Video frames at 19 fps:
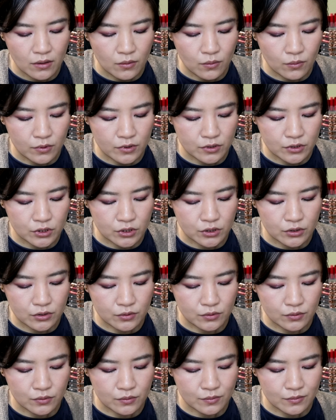want
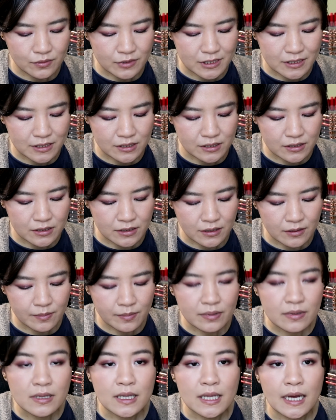to just
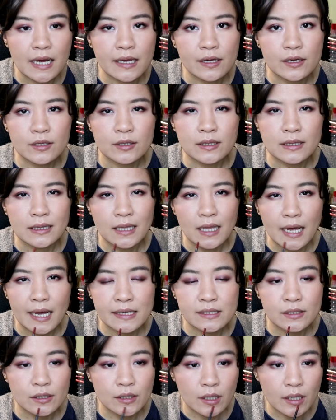apply a
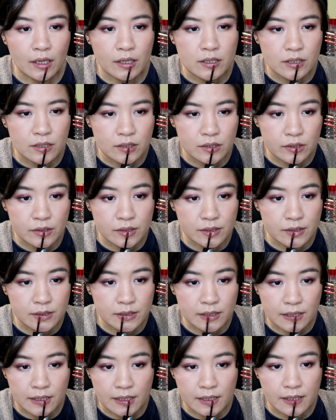light layer to
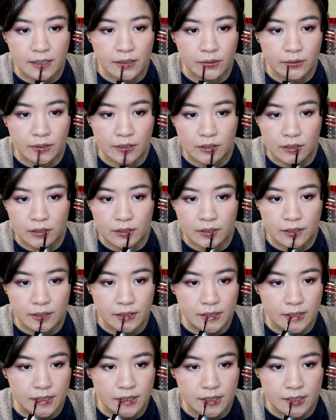see how that
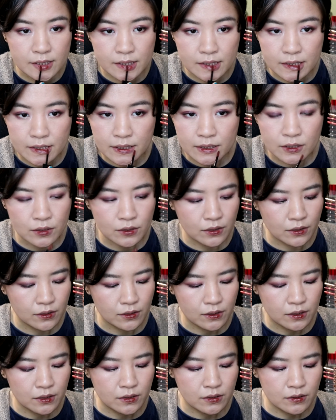looks.
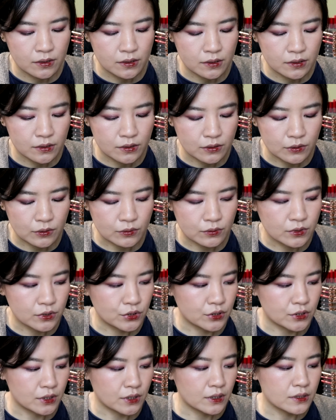So
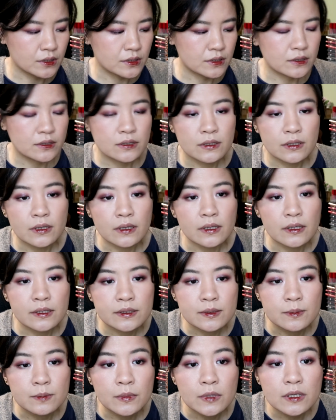just
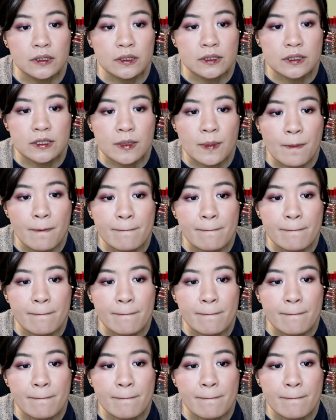this much.